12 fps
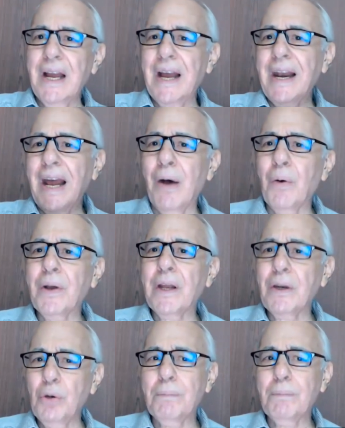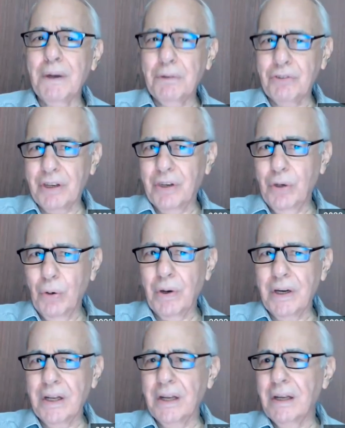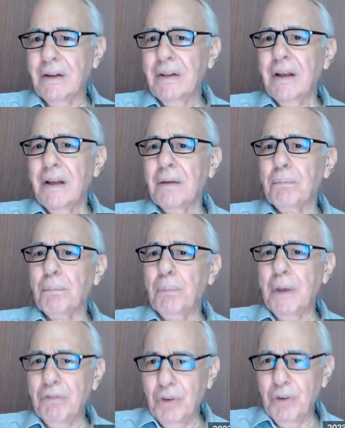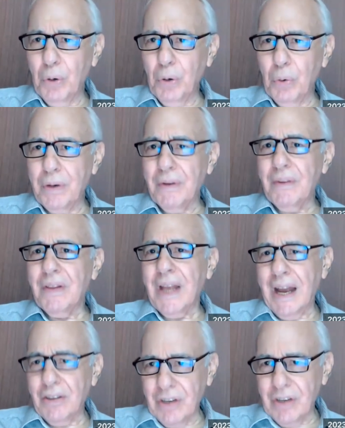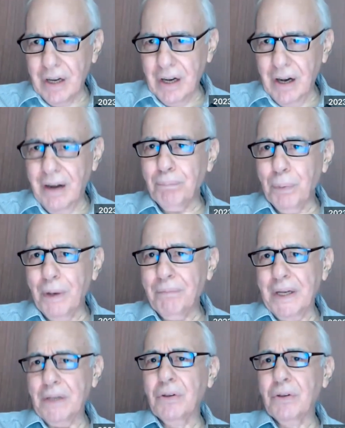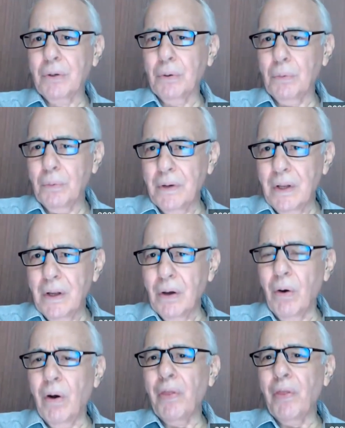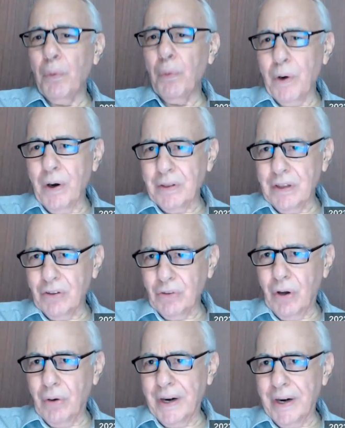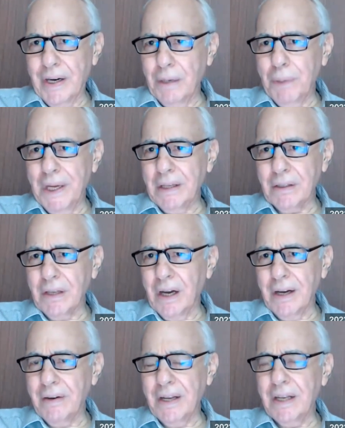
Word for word: And how can human security be viewed as a complement to all the work that's already being done?